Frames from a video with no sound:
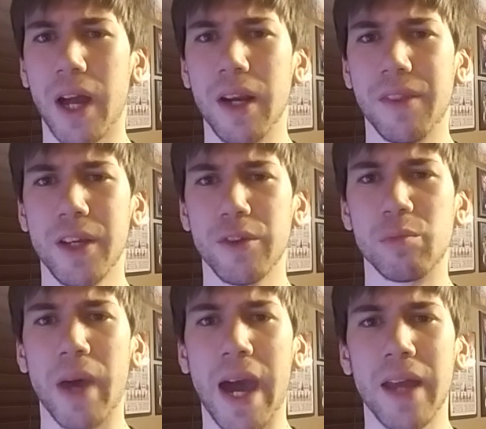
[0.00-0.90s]
I didn't think it was
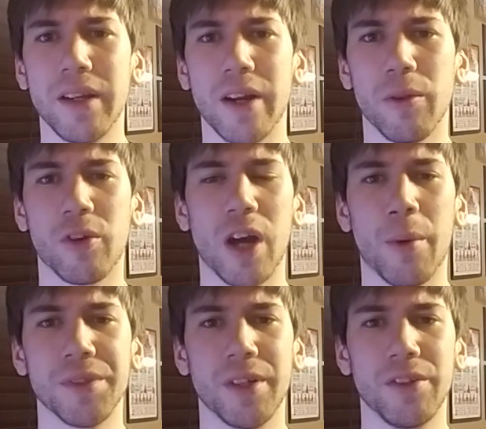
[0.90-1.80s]
bad. I know the
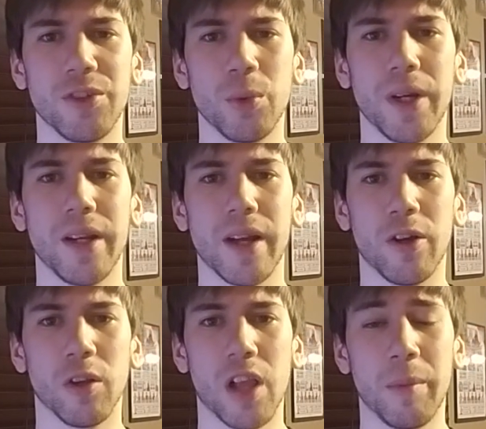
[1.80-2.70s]
crowd wasn't into it. I
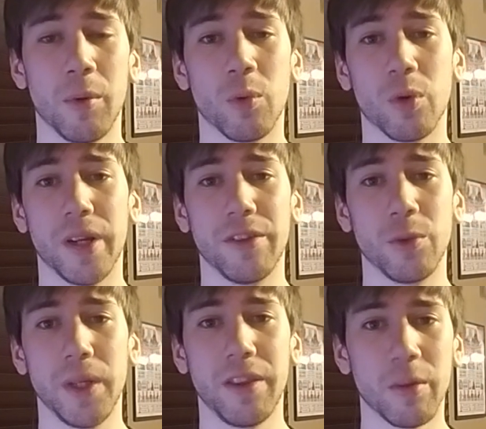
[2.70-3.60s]
know a lot of people weren't
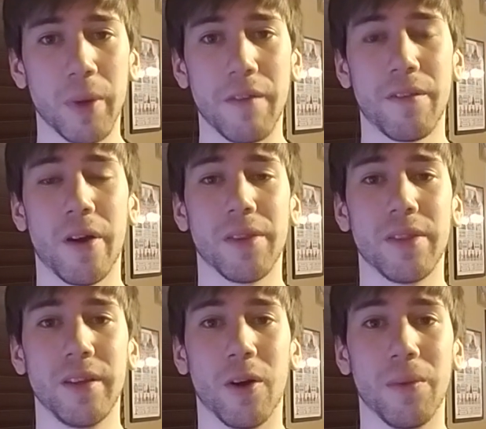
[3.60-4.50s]
into it either, but I felt like,
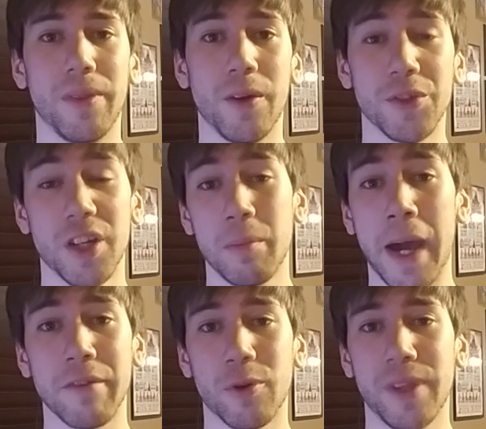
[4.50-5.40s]
you know, it was a good
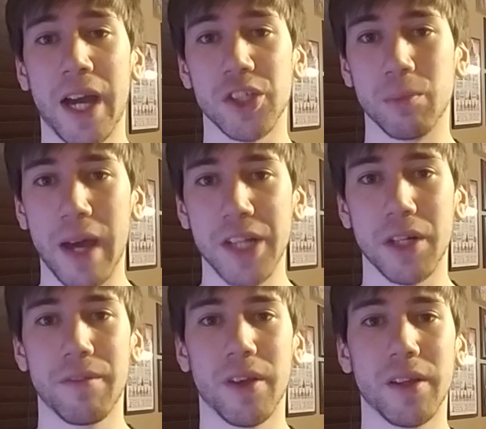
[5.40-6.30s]
back-and-forth action match.
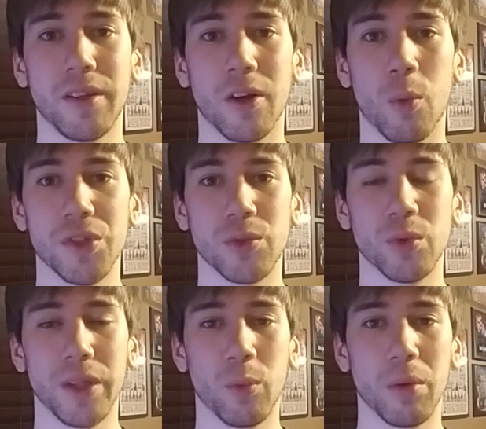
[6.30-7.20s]
I feel like, you know, it wasn't
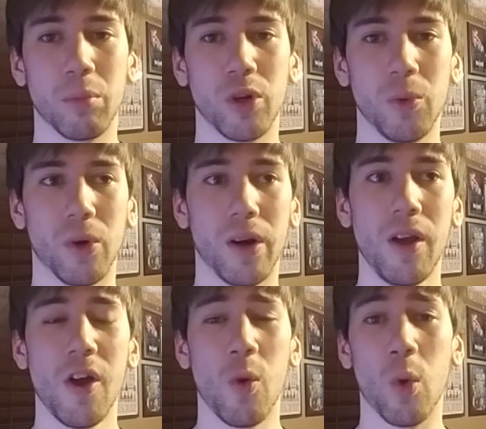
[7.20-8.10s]
really one point where
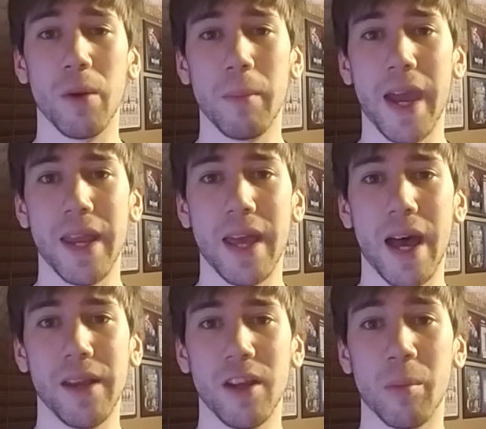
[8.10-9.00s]
one man
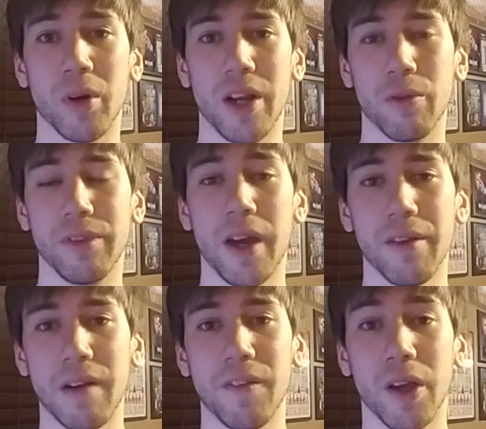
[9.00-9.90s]
had upper hand over the
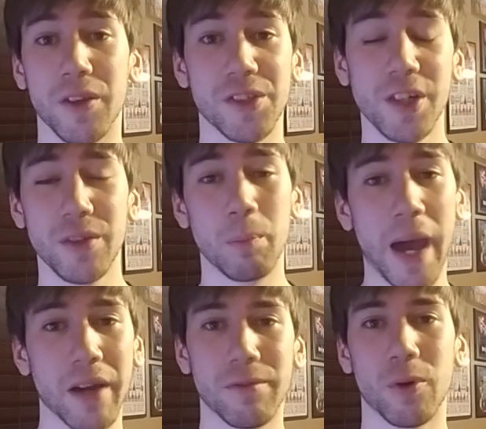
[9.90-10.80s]
other. I feel like it was good
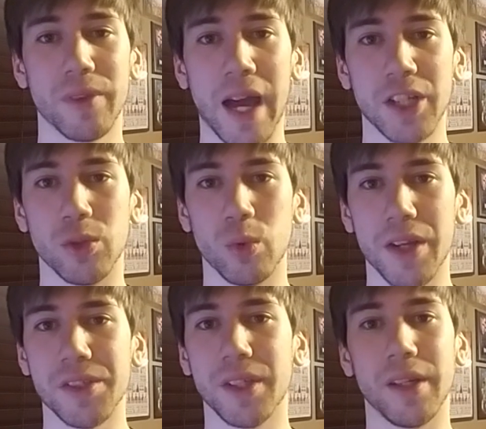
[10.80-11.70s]
back-and-forth action
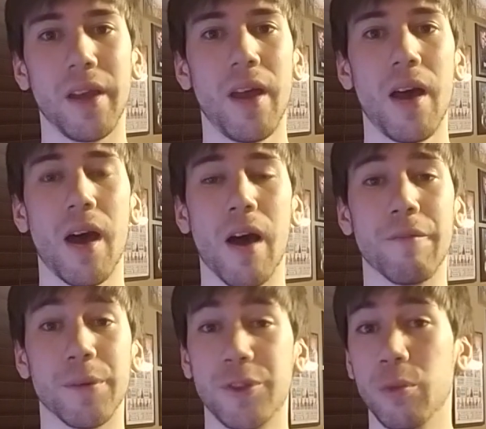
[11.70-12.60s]
wrestling
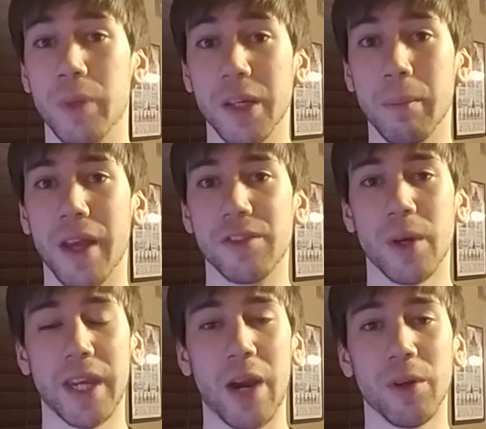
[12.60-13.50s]
from two big men,
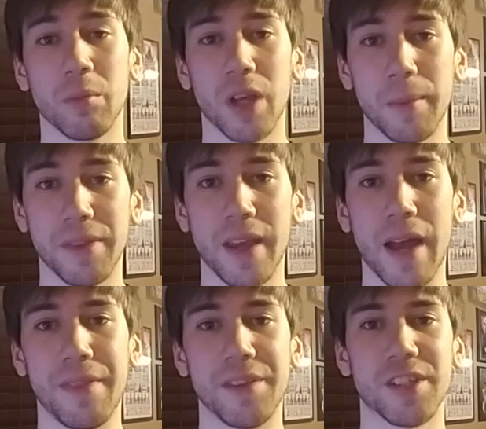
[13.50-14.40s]
so I can't really complain about
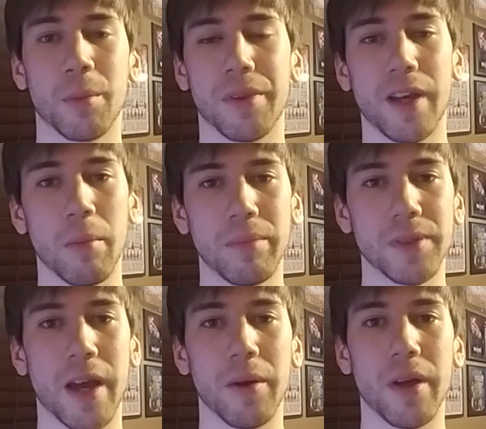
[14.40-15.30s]
that. They stumbled
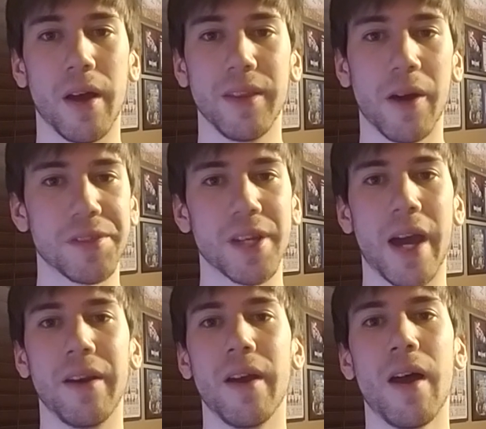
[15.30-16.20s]
the
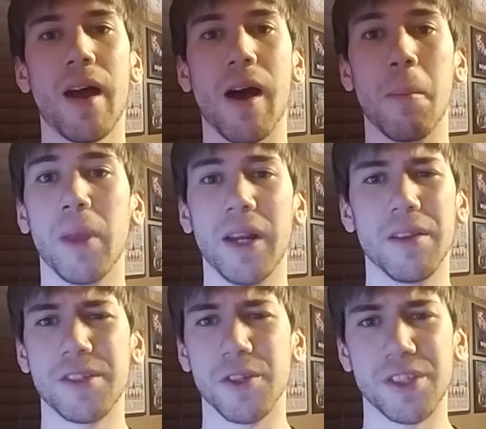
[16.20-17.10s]
outside, played in the
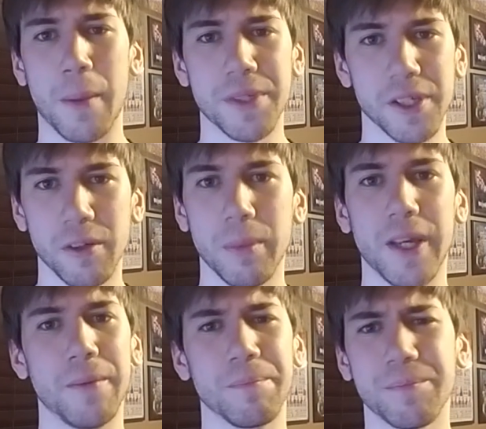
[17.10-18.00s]
steel steps a little
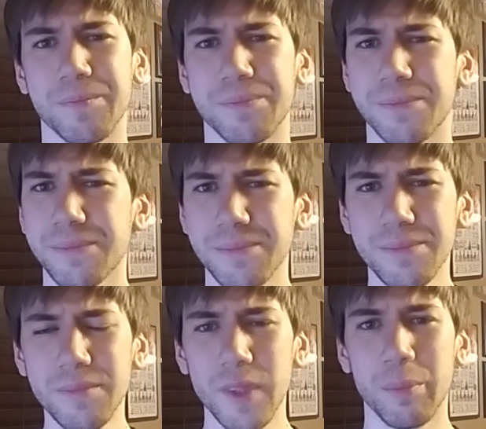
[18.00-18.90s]
bit,
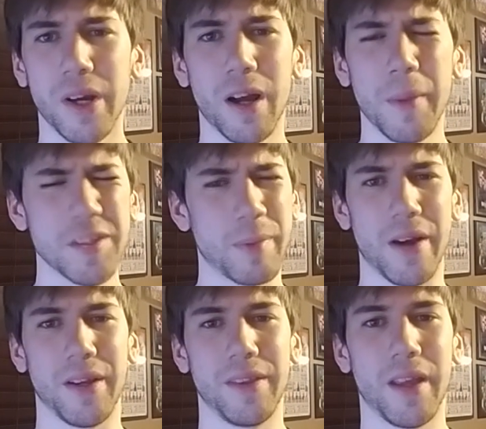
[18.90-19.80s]
but that's
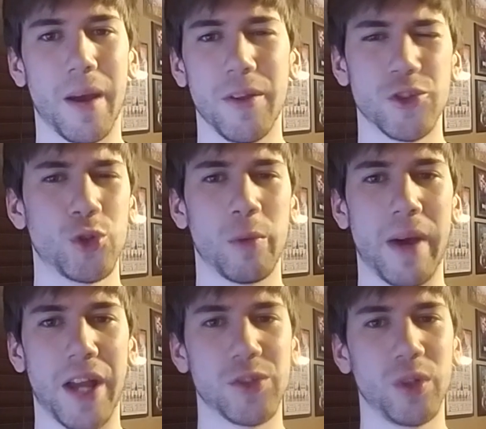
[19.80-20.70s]
about it. It was a short
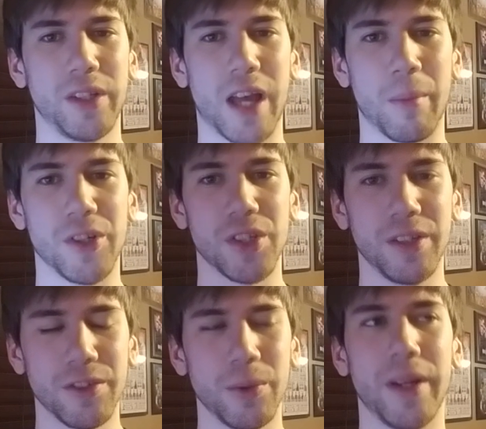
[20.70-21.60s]
match, really not much
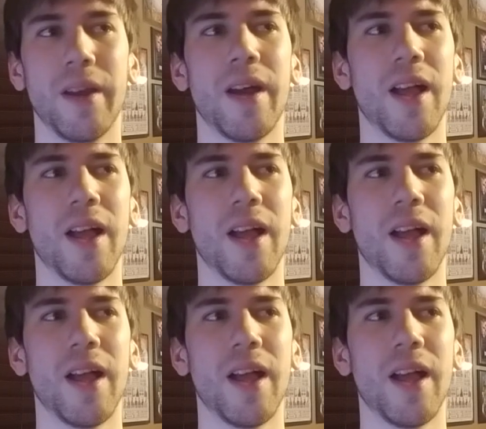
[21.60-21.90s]
into it.